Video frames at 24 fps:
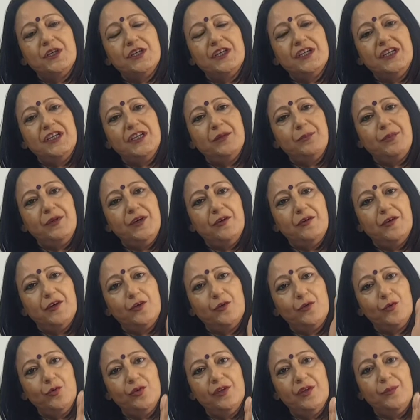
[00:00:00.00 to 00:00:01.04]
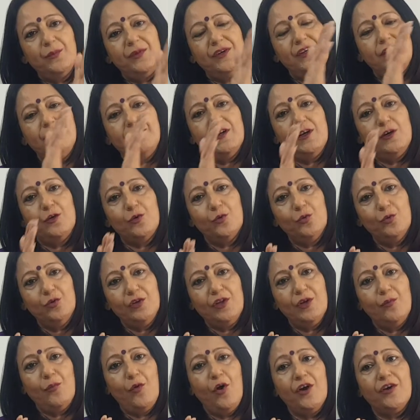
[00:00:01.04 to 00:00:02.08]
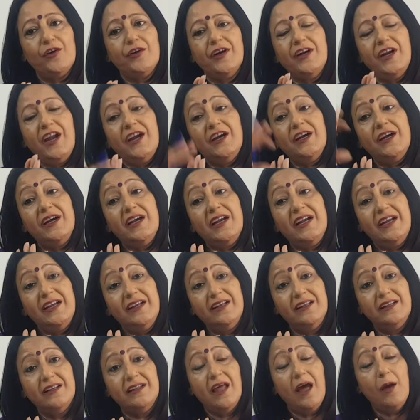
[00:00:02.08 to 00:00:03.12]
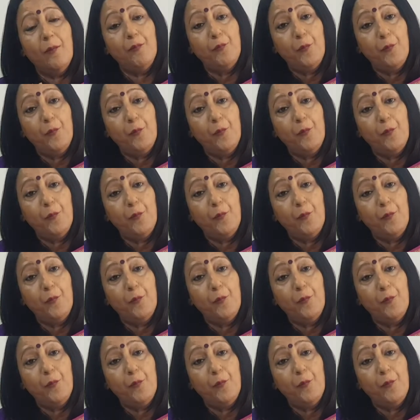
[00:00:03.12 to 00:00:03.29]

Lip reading: period to the medieval to the modern and in